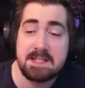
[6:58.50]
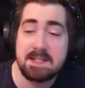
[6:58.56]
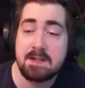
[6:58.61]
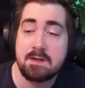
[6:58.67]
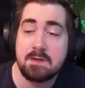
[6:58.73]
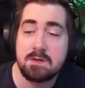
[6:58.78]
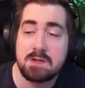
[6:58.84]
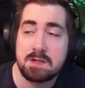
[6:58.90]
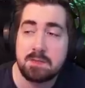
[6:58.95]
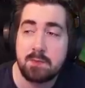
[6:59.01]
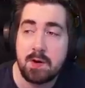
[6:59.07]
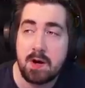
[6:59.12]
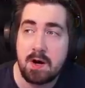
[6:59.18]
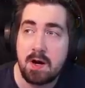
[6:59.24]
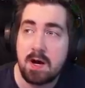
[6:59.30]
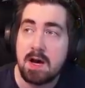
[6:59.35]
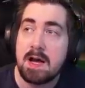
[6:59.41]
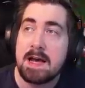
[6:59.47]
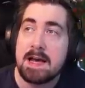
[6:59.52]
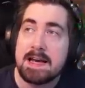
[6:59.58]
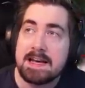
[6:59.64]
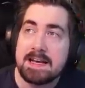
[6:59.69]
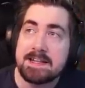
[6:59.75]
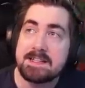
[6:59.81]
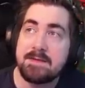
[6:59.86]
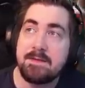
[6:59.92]
a good spot.
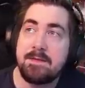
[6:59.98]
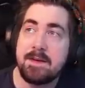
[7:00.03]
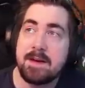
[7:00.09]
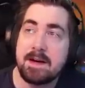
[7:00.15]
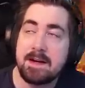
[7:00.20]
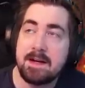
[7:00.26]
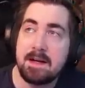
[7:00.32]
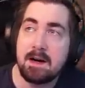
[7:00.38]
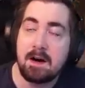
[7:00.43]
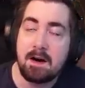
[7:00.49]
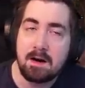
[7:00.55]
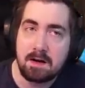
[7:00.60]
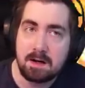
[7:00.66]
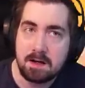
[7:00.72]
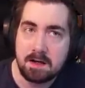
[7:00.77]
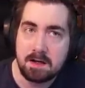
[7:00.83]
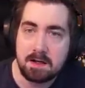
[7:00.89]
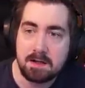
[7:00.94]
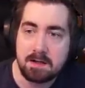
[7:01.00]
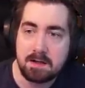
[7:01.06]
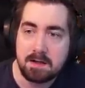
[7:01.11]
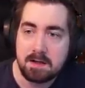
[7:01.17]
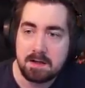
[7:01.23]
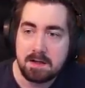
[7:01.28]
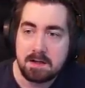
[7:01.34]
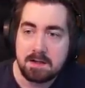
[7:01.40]
It's very hard
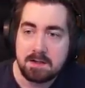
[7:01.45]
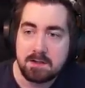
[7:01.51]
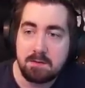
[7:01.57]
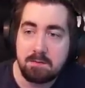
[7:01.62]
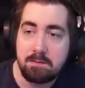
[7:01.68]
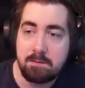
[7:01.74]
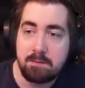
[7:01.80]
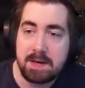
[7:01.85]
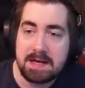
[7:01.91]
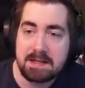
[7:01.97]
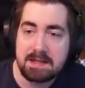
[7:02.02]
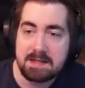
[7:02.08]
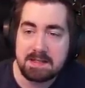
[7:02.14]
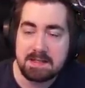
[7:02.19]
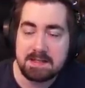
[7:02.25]
to balance